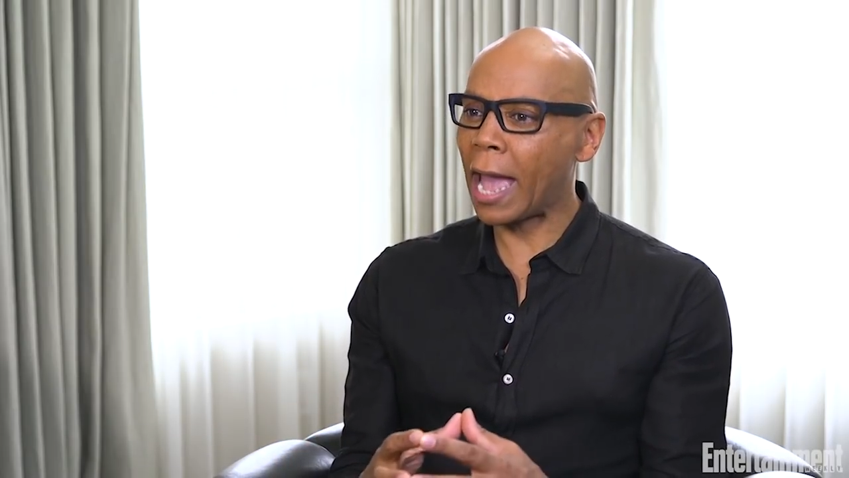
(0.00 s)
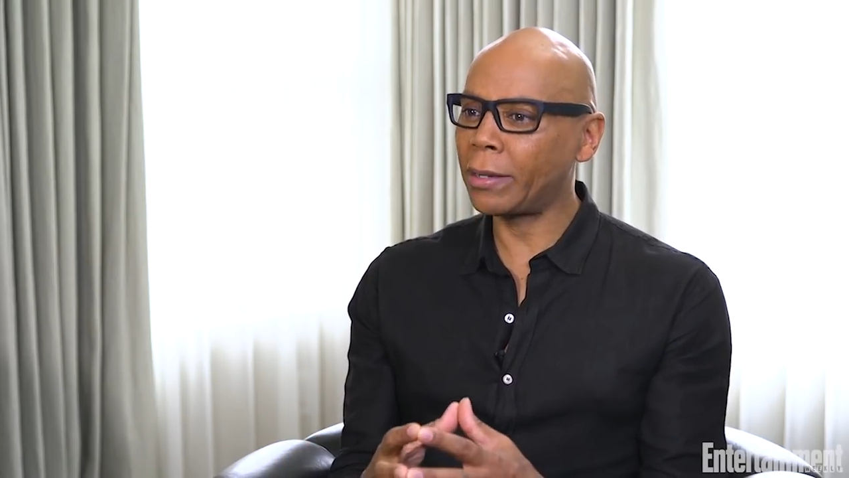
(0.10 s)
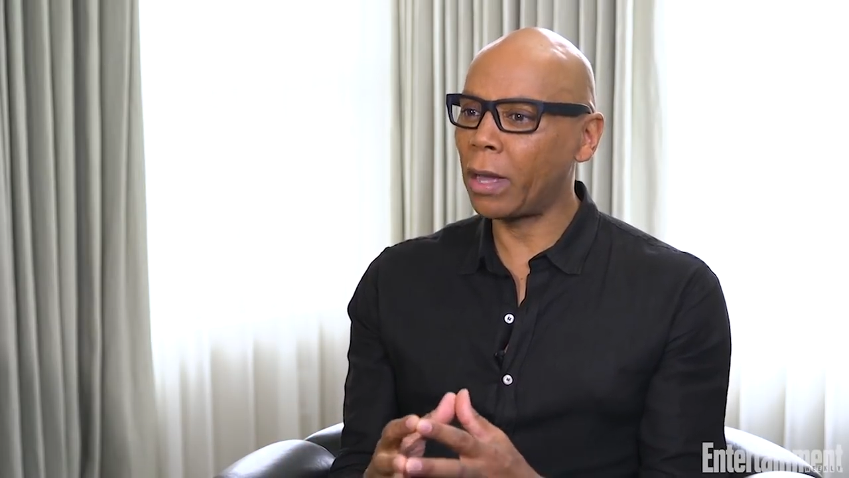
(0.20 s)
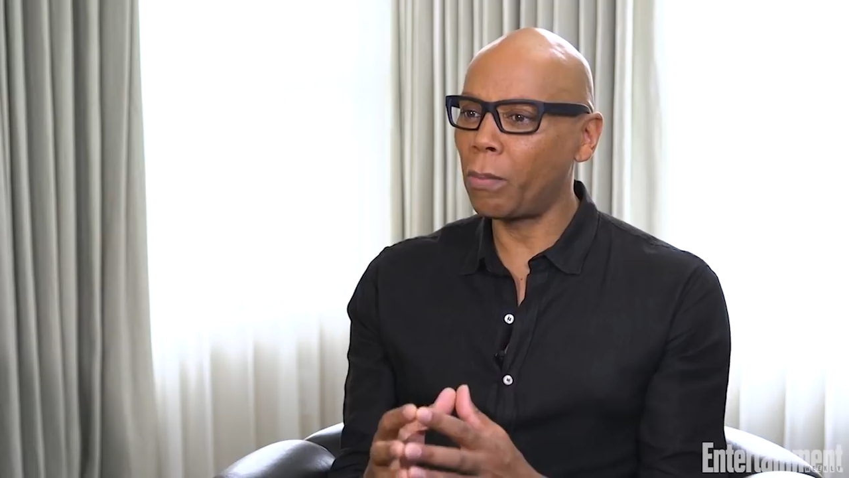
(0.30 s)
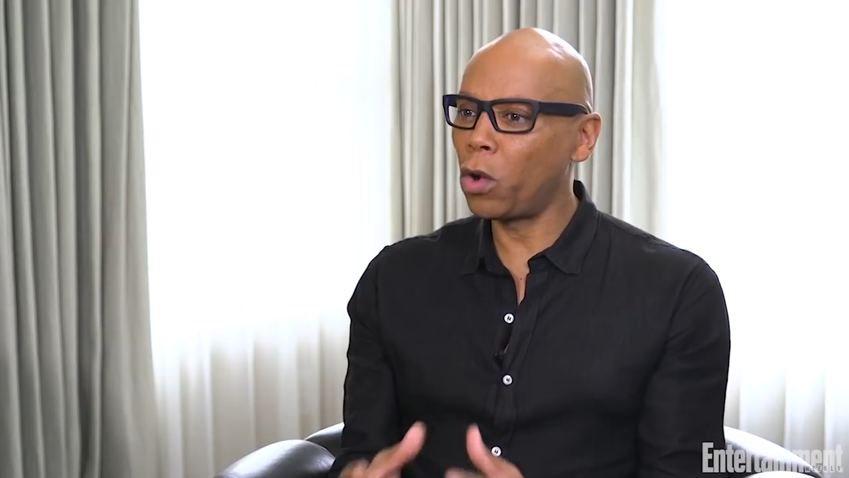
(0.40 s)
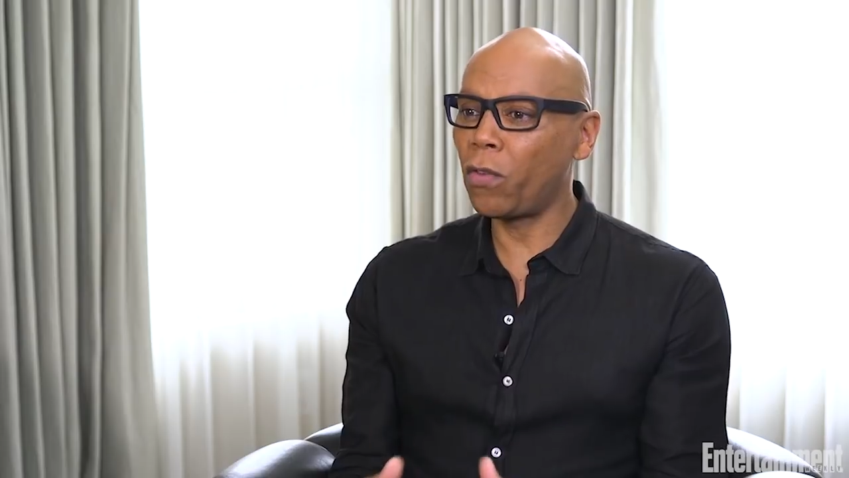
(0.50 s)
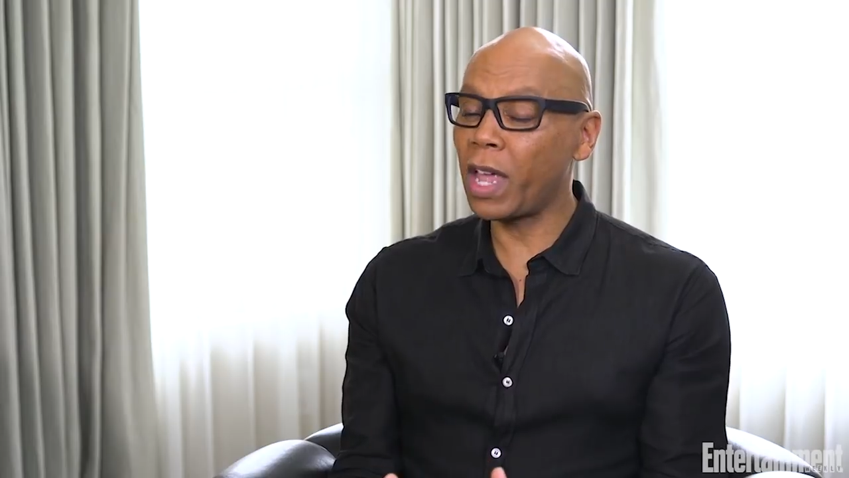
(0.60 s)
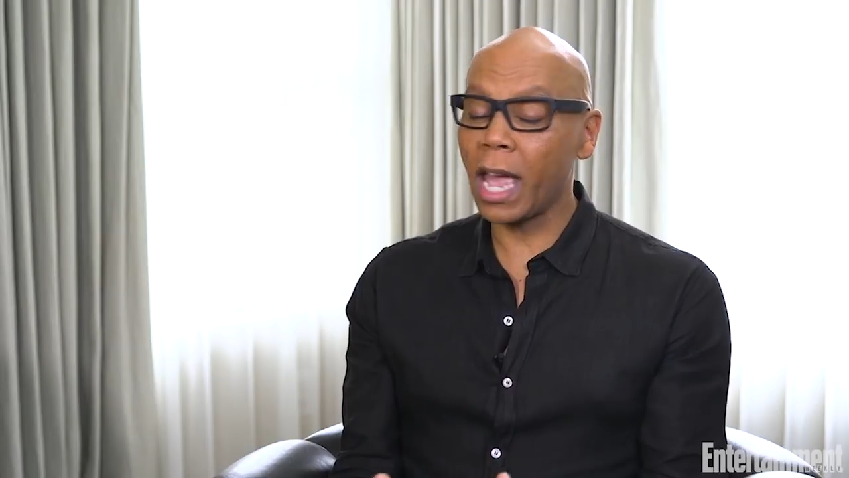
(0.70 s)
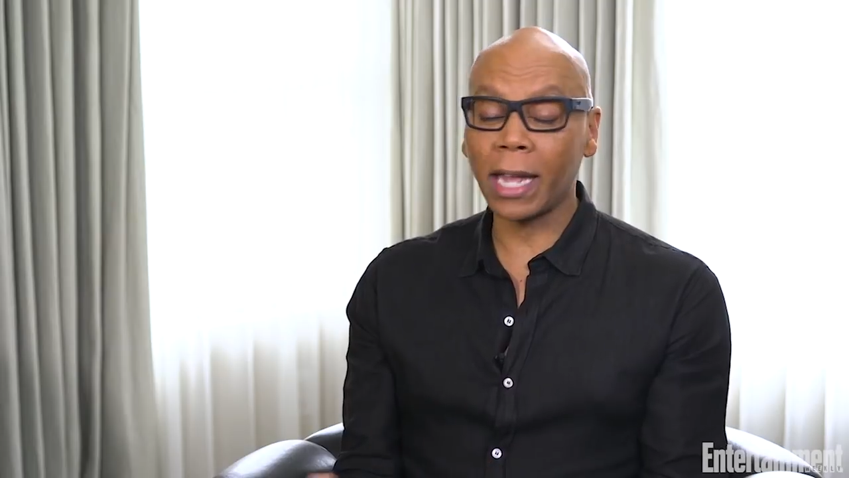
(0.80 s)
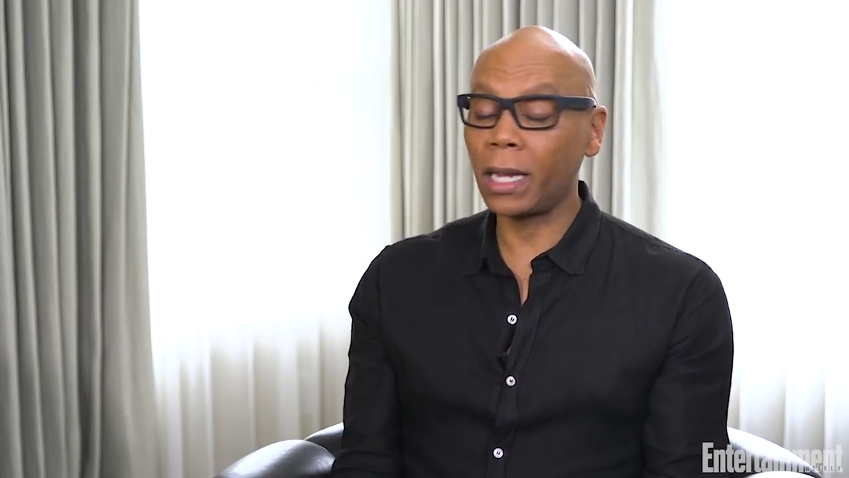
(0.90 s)
and
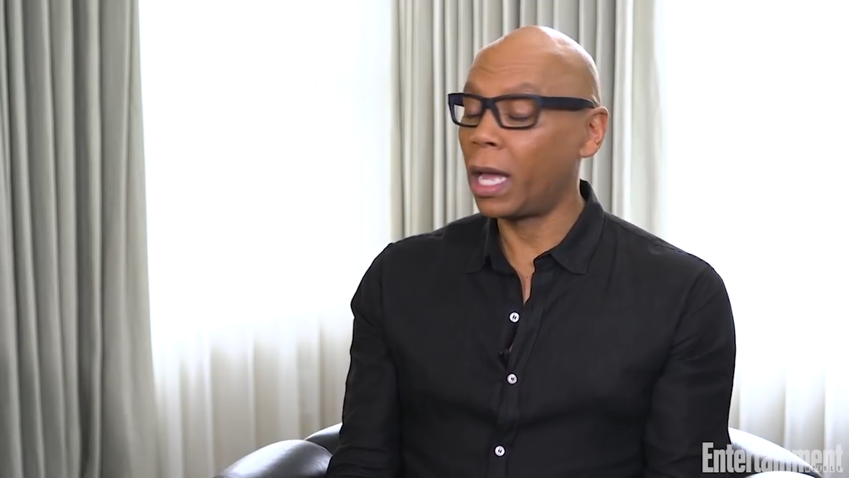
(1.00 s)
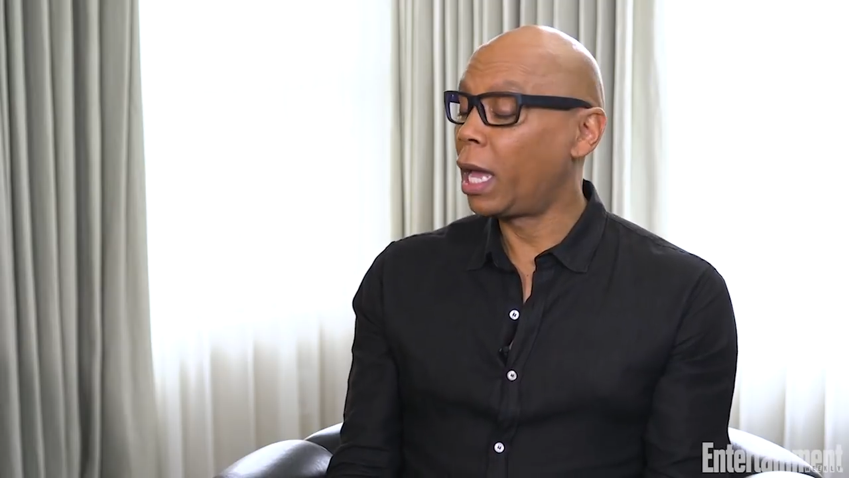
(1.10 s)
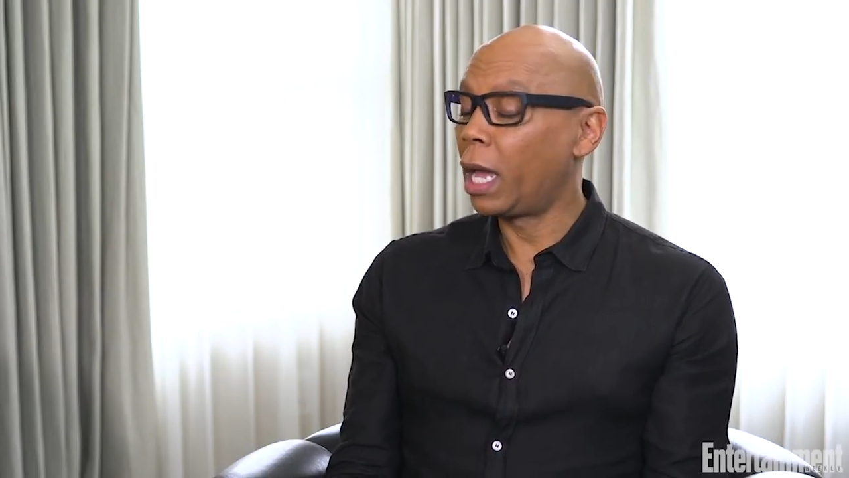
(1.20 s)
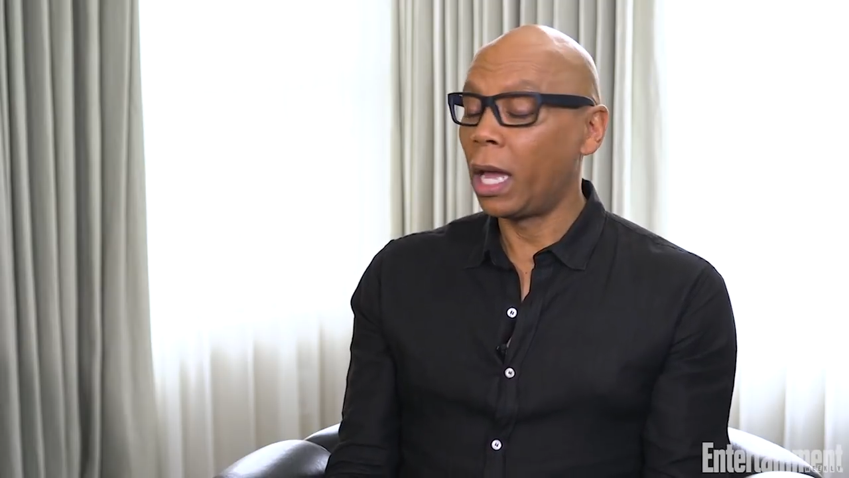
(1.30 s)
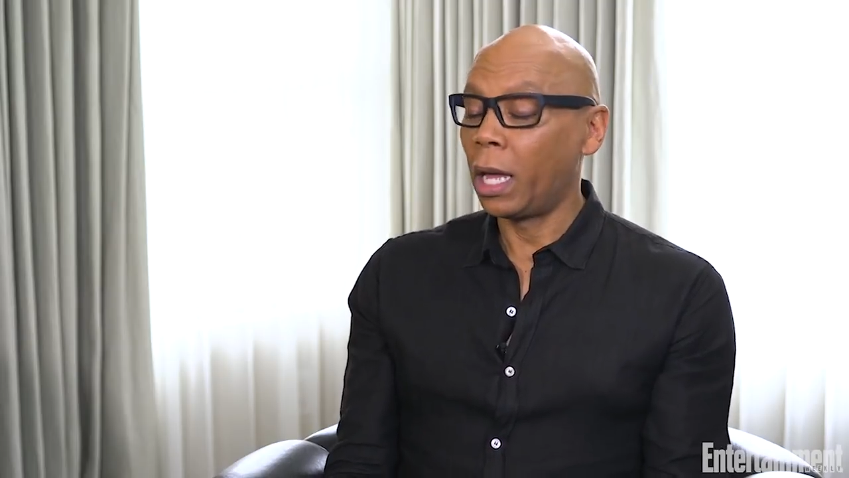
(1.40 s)
moving, and